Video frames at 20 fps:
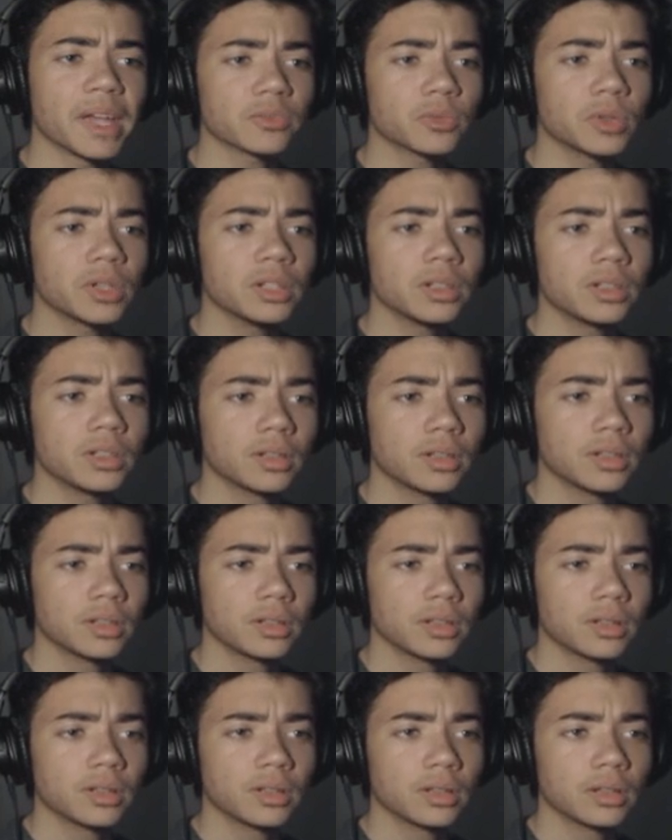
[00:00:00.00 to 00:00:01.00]
Maxwell?
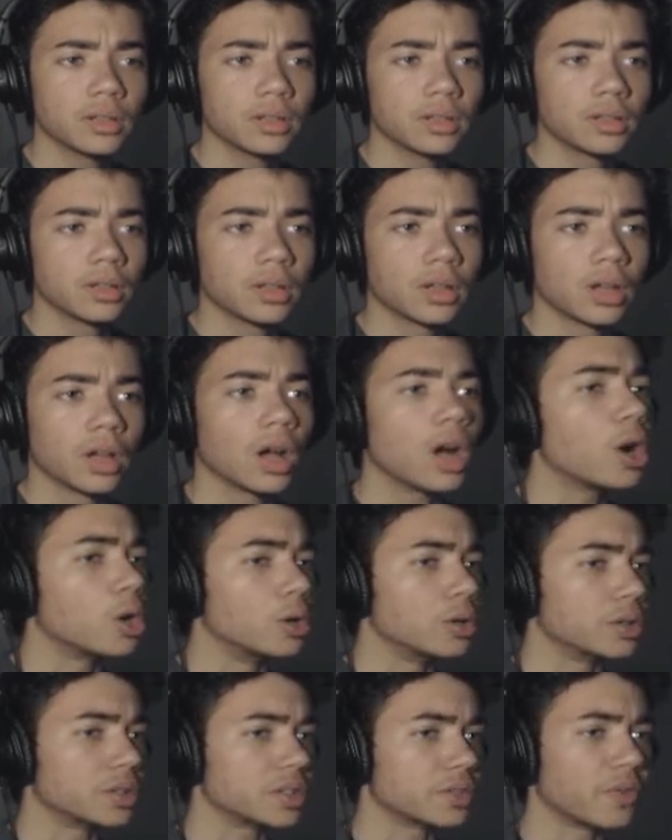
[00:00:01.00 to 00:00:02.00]

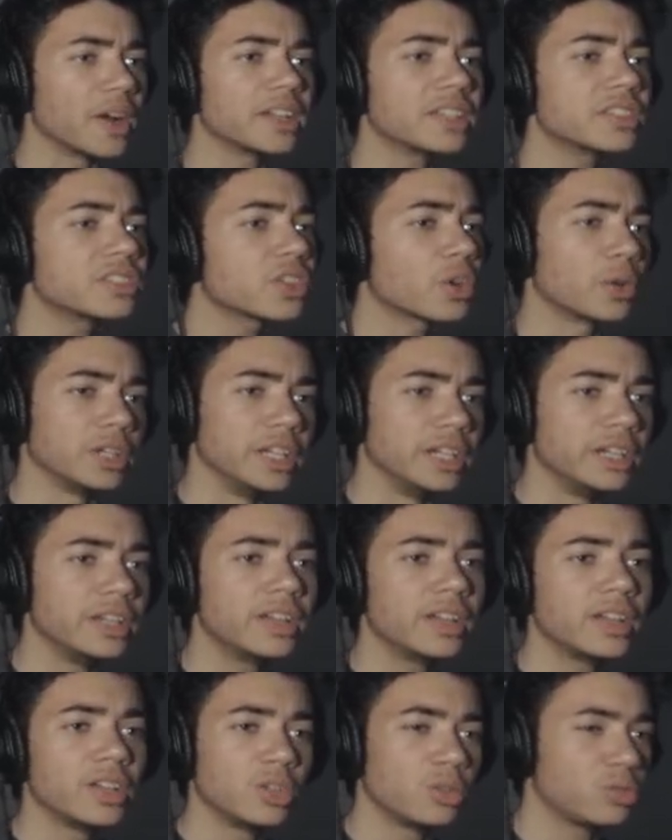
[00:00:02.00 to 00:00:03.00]
Oh, Devon and Tony,
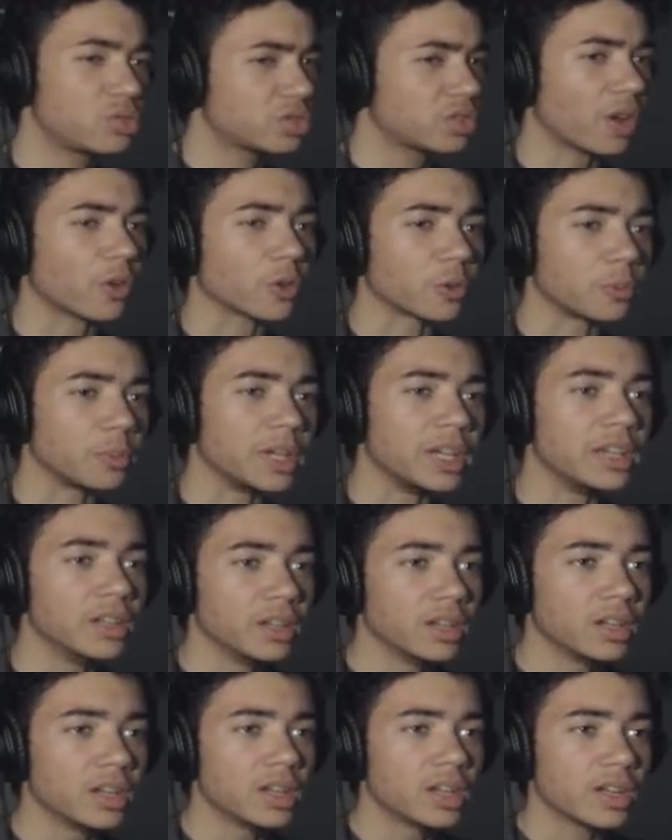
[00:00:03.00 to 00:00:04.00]
you startled me.
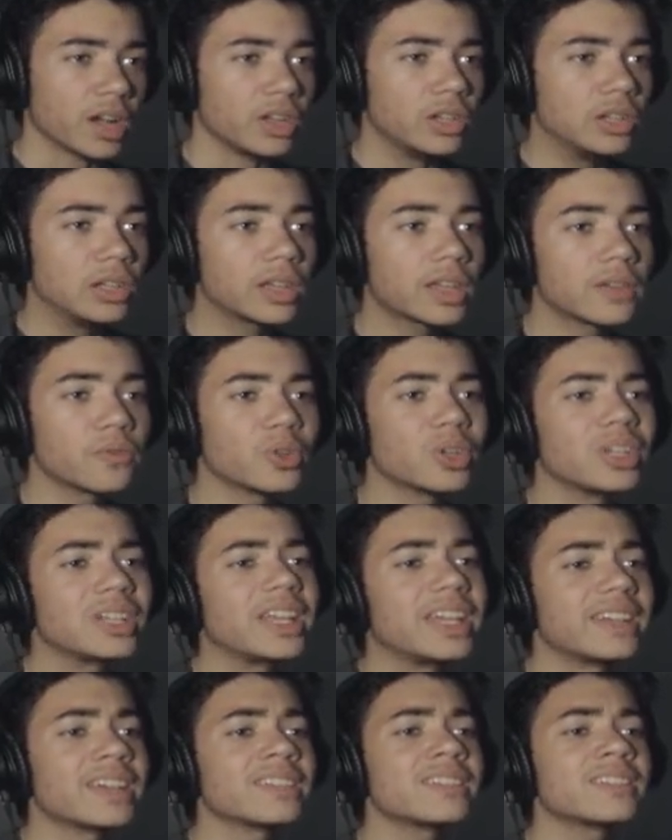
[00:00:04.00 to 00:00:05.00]
Are you looking for a
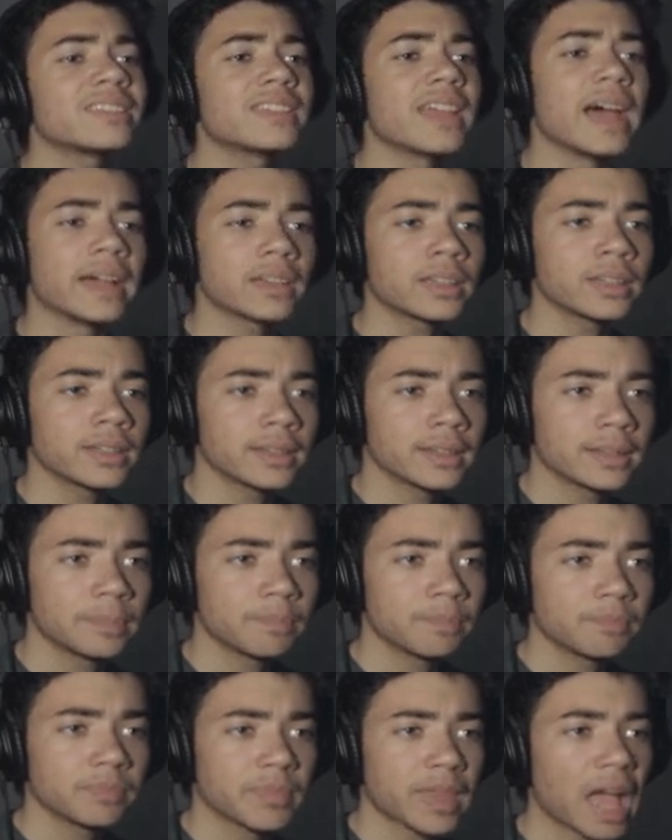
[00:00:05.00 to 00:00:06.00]
late night snack?
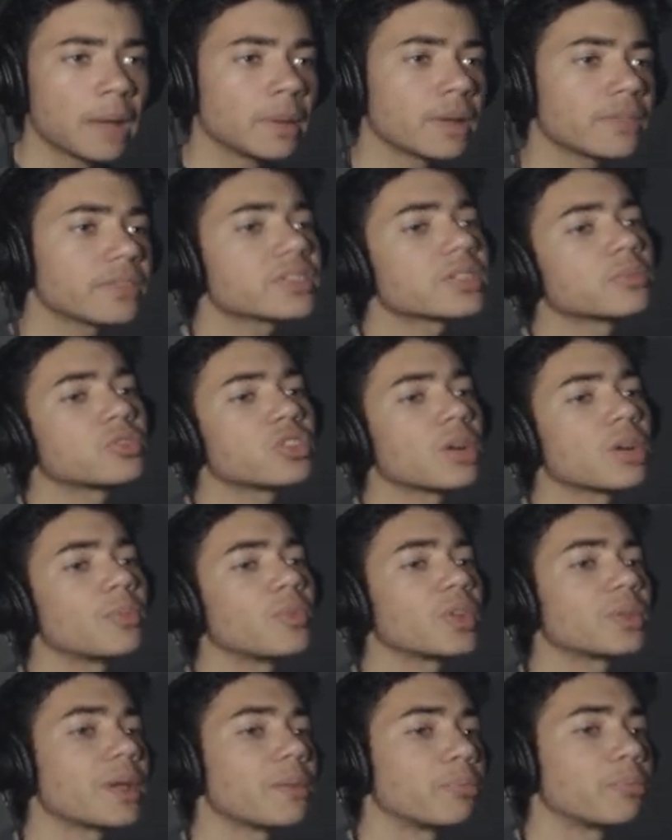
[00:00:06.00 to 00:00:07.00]
I'm having some
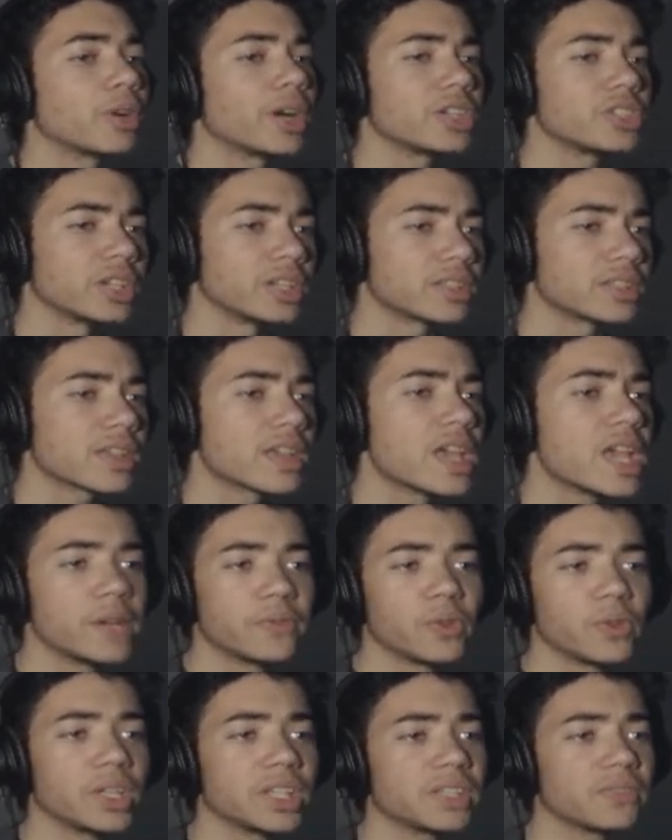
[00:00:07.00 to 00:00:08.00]
trouble with my project.
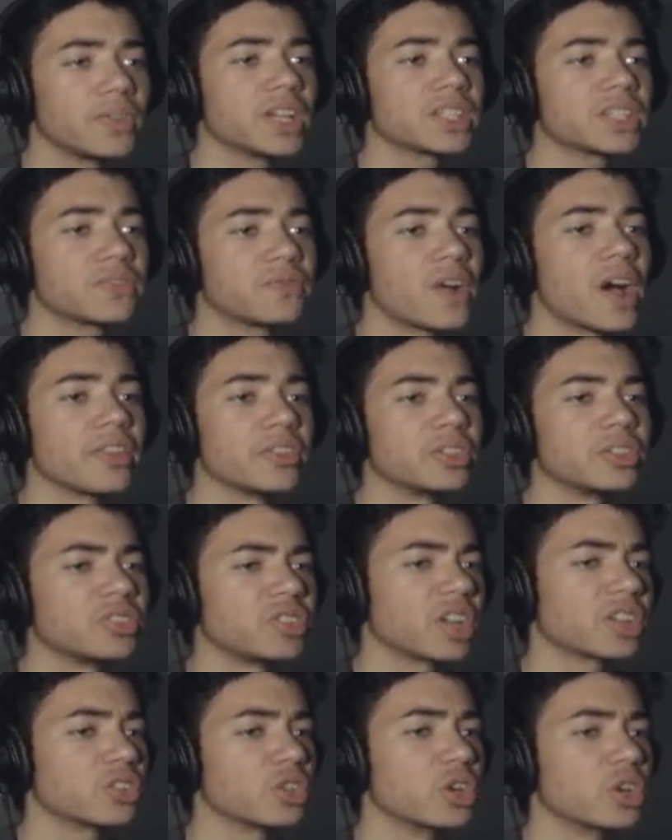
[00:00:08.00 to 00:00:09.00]
If only Devon's father,
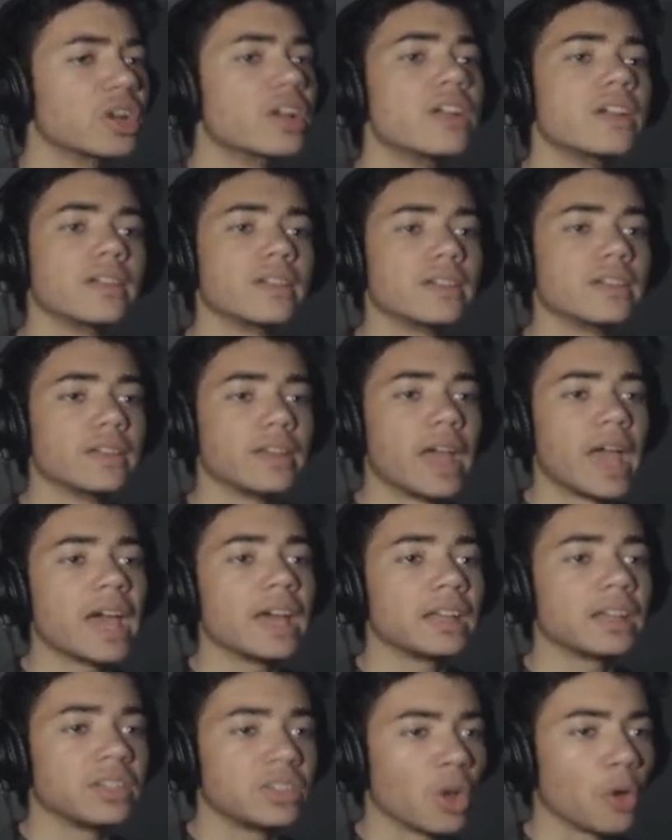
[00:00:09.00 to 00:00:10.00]
Dr.
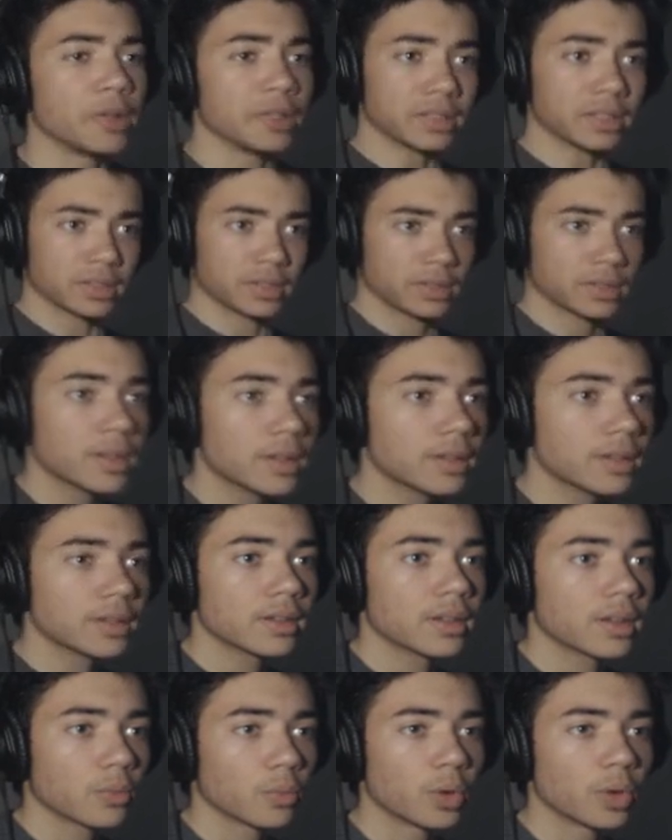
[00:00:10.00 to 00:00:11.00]
Andonuts,
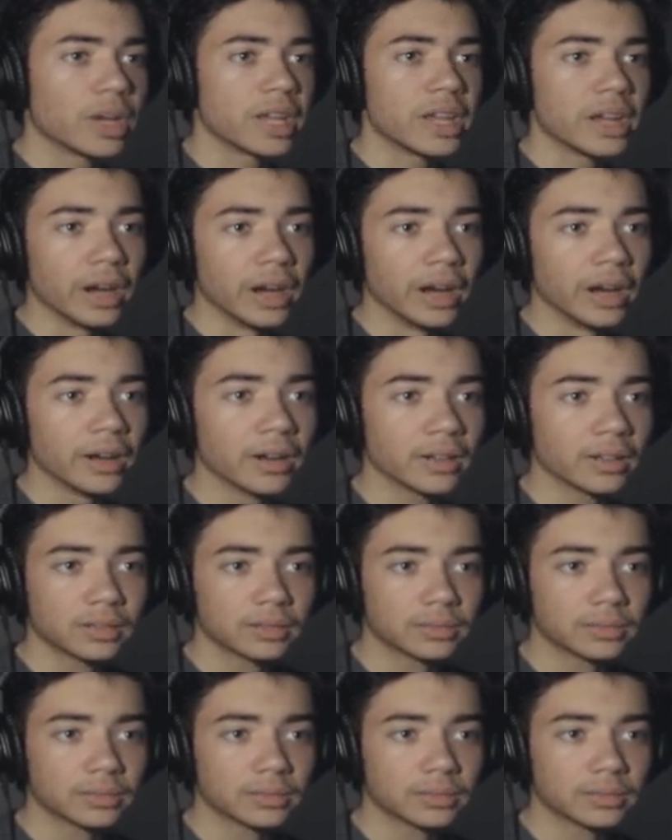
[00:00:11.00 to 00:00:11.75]
were here.